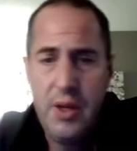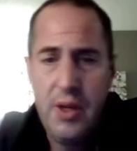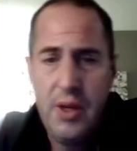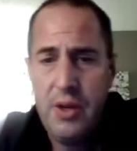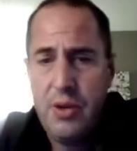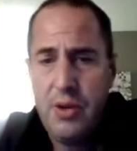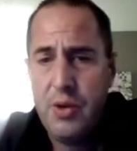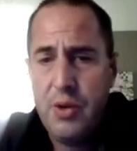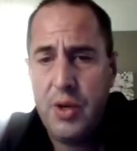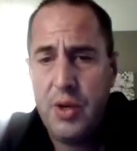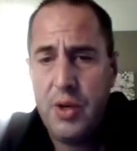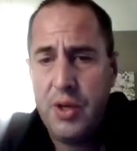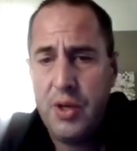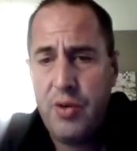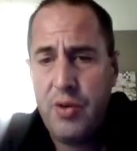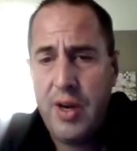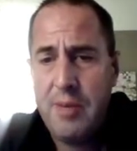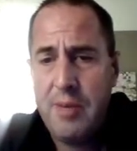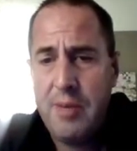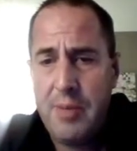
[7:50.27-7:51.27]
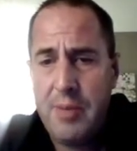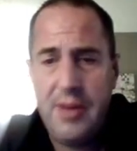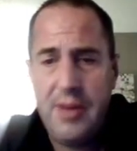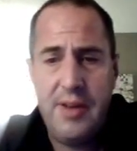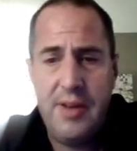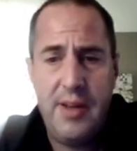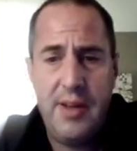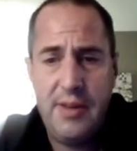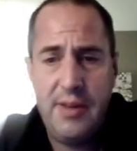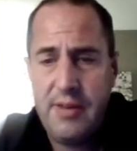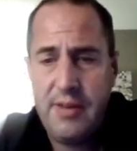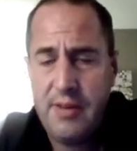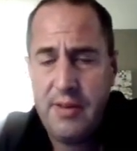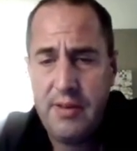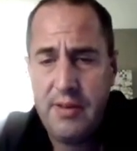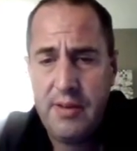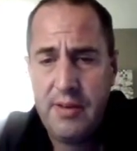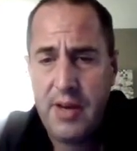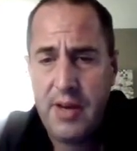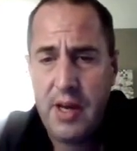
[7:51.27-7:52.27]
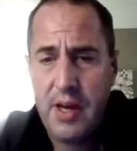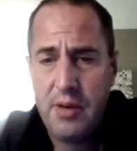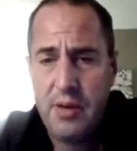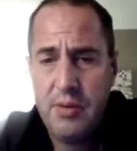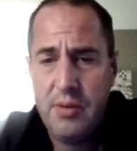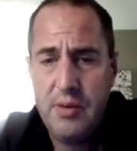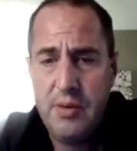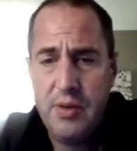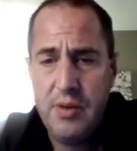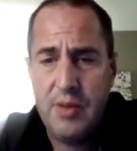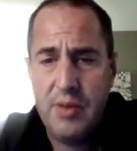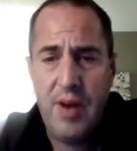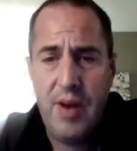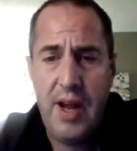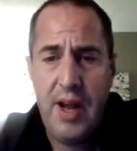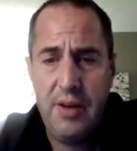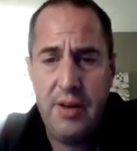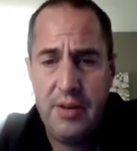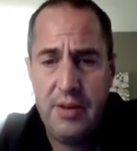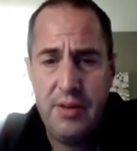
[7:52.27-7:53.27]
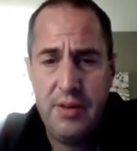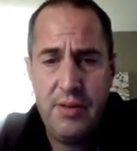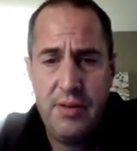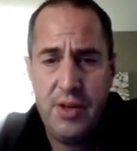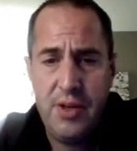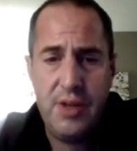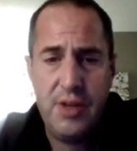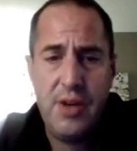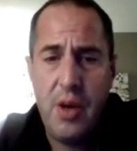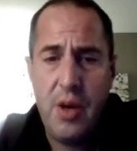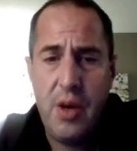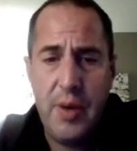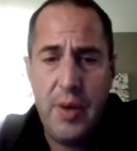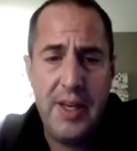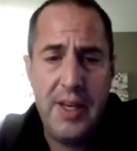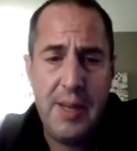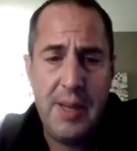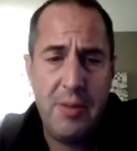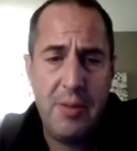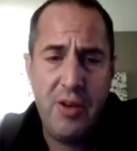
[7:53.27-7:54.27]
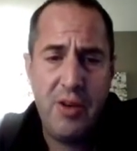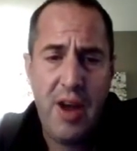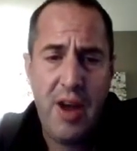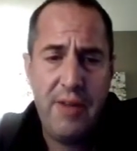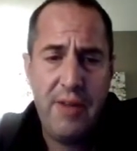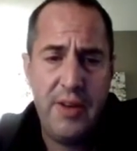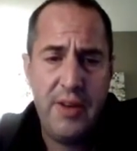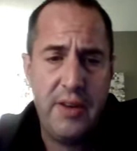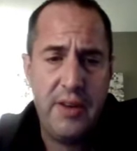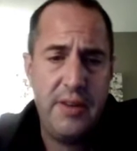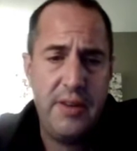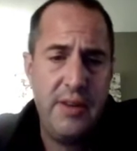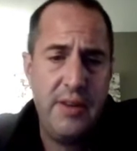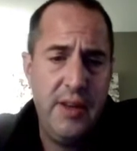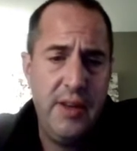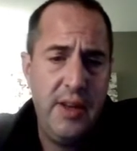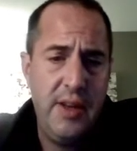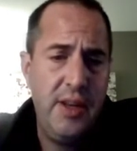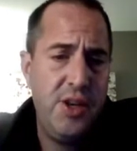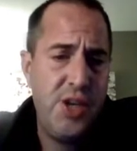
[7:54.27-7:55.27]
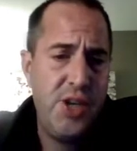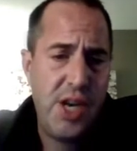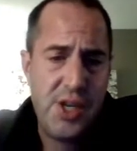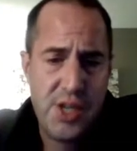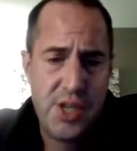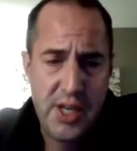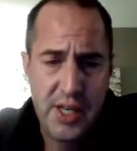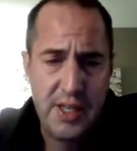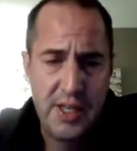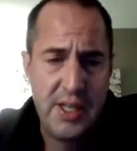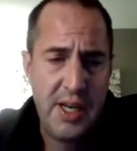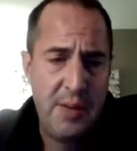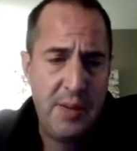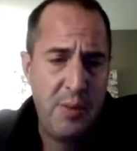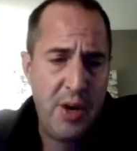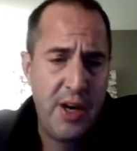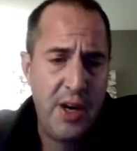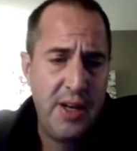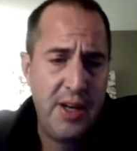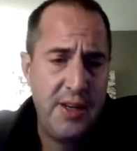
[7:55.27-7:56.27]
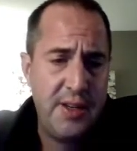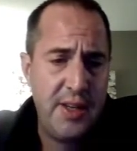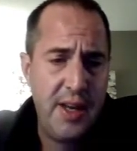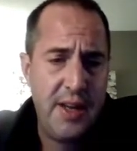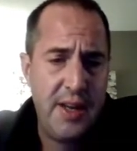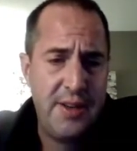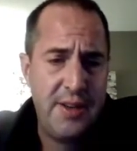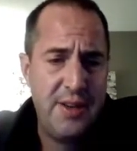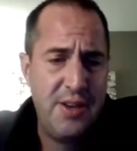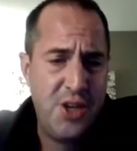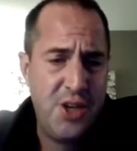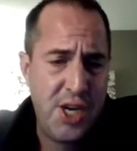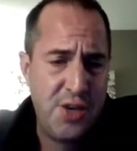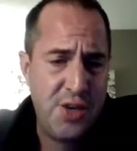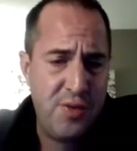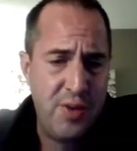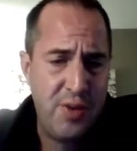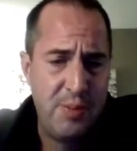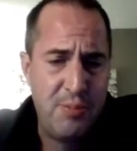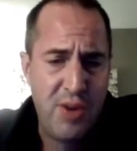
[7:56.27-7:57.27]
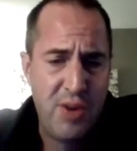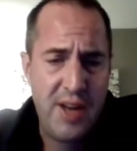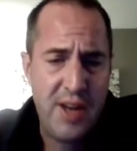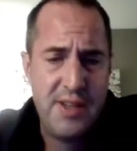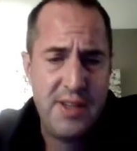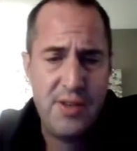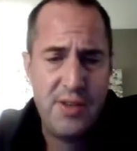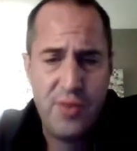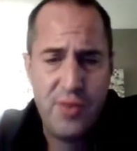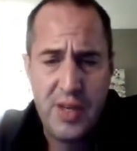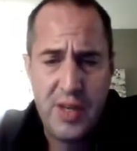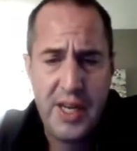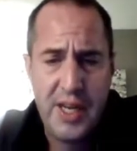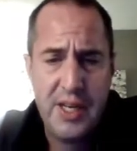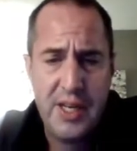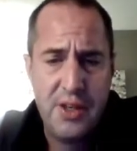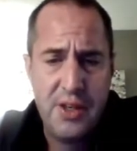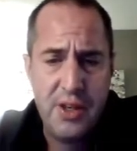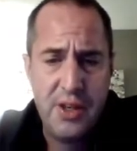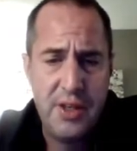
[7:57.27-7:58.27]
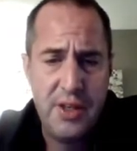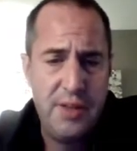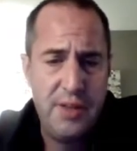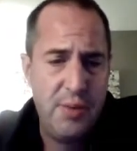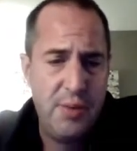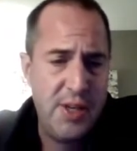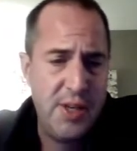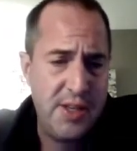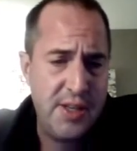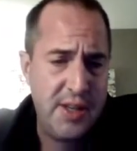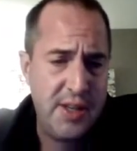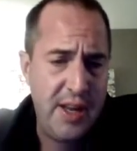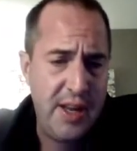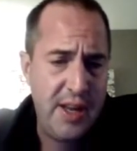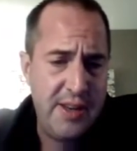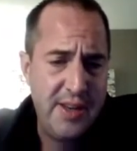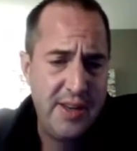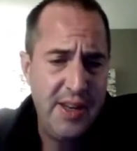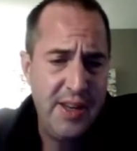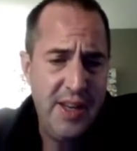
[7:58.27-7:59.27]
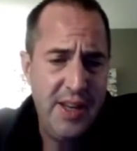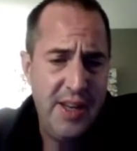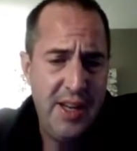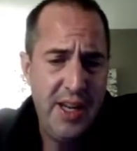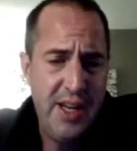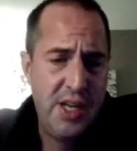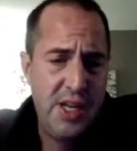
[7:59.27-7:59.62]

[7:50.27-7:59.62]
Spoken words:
You could create a business, around just knowing demographics. Change in income, we already discussed. Change in prices of related goods, we discussed. And